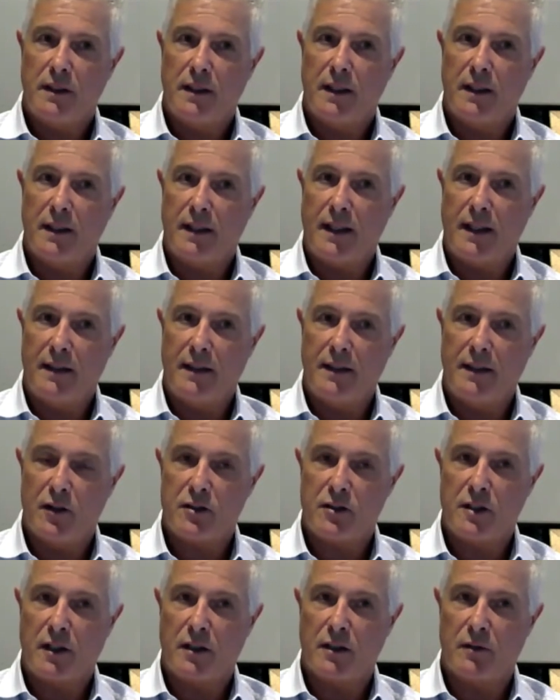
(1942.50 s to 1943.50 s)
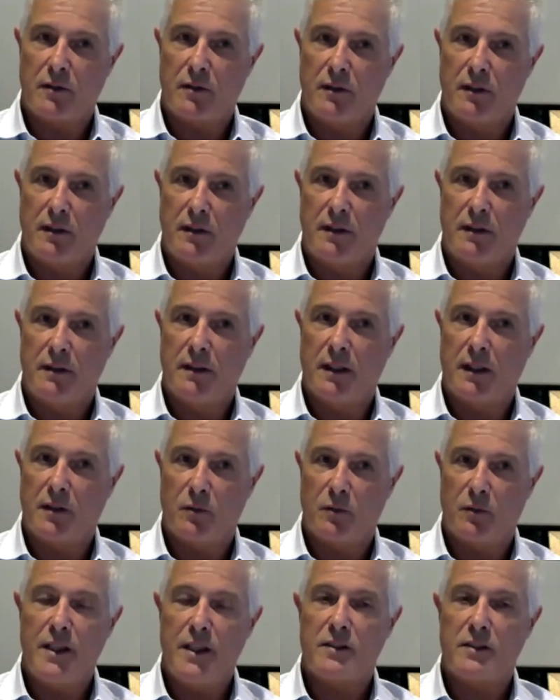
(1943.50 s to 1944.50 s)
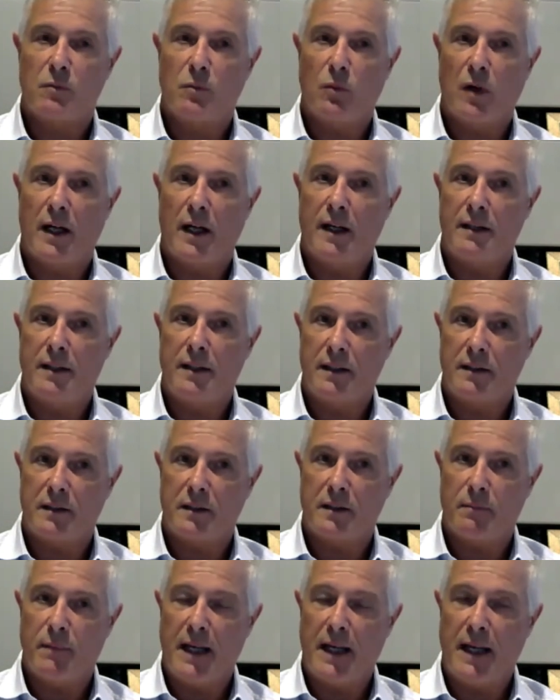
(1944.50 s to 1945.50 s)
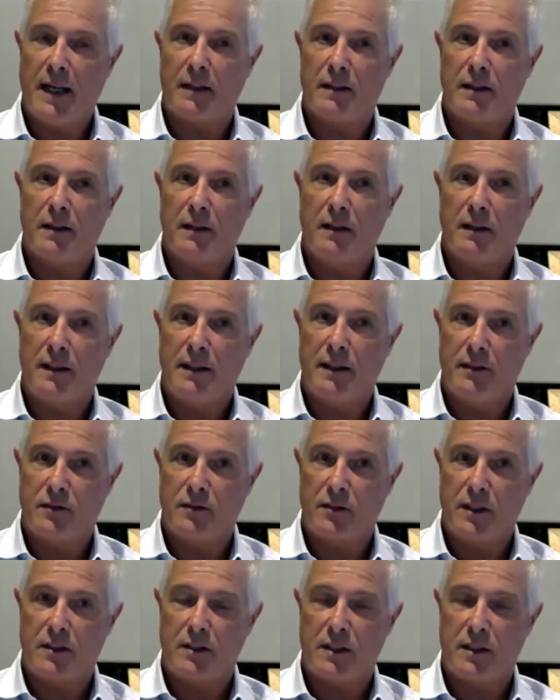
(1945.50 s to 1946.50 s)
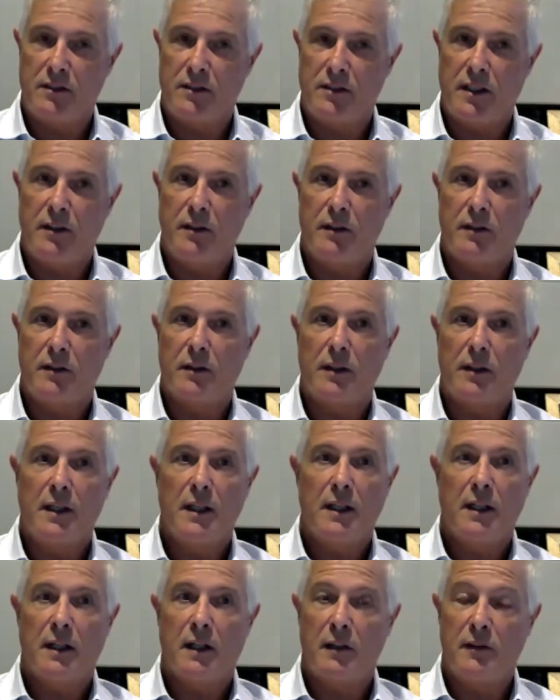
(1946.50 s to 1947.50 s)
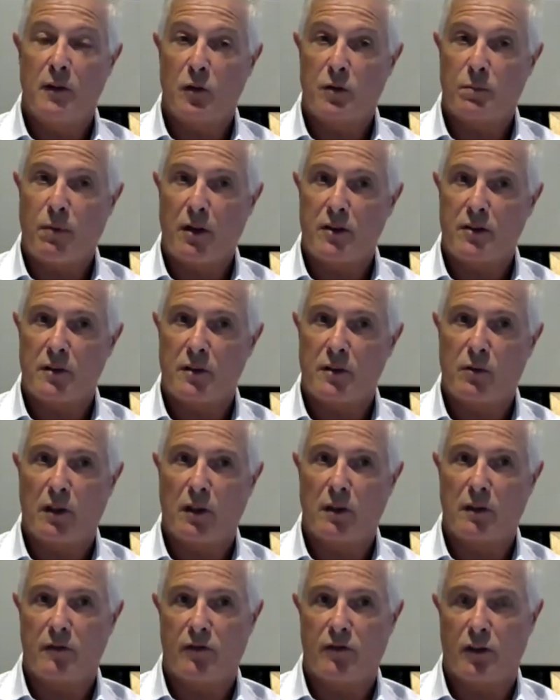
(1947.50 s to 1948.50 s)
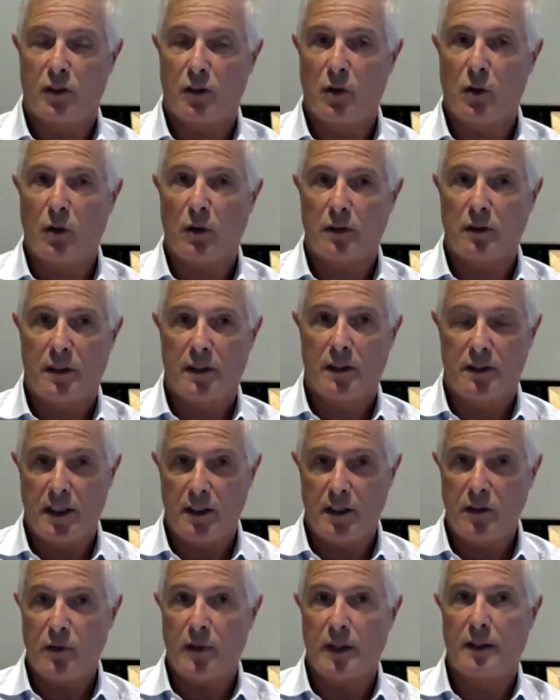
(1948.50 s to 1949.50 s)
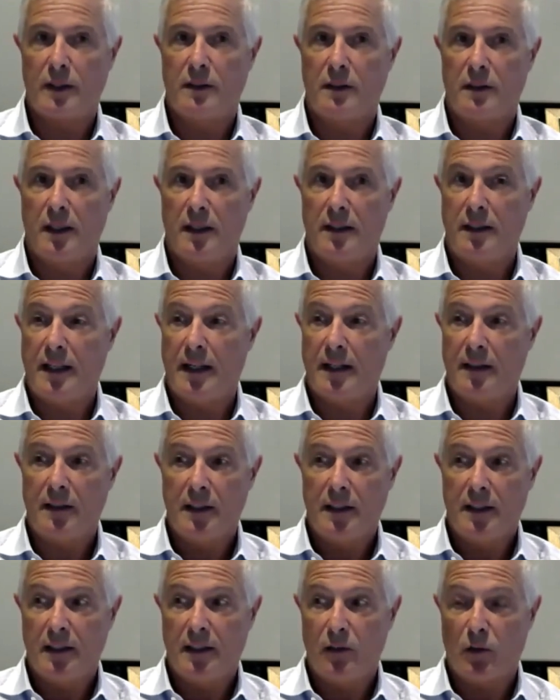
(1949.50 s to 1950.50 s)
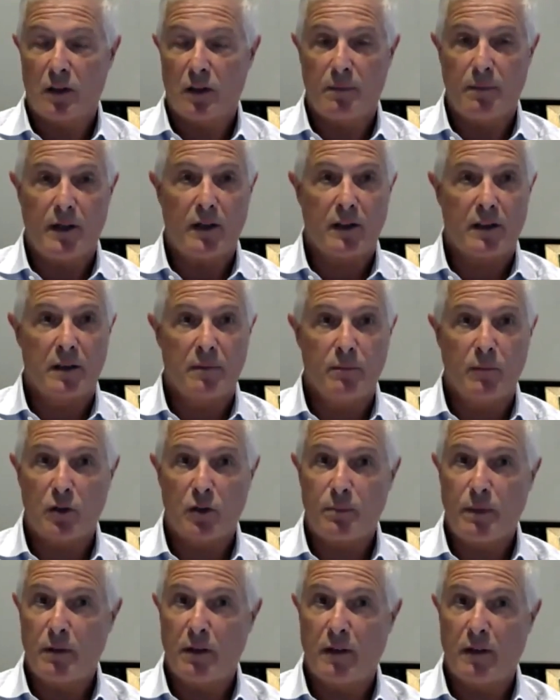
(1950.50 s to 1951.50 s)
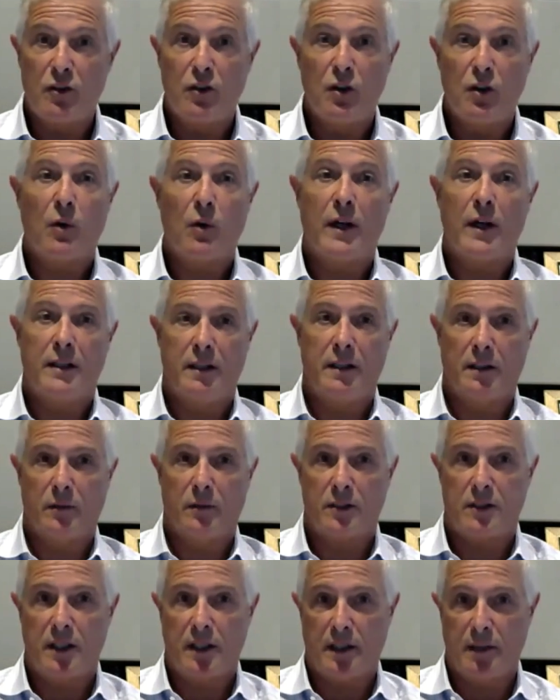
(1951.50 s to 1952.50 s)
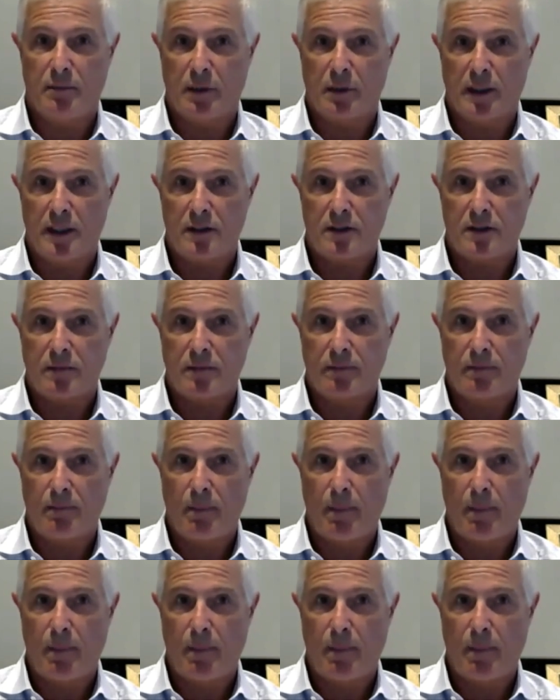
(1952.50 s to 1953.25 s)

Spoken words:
And again, there's another reason why I think the demand that is continued on those parts of the world for gold continuing. And yet in North America, most people have no idea what's taking place.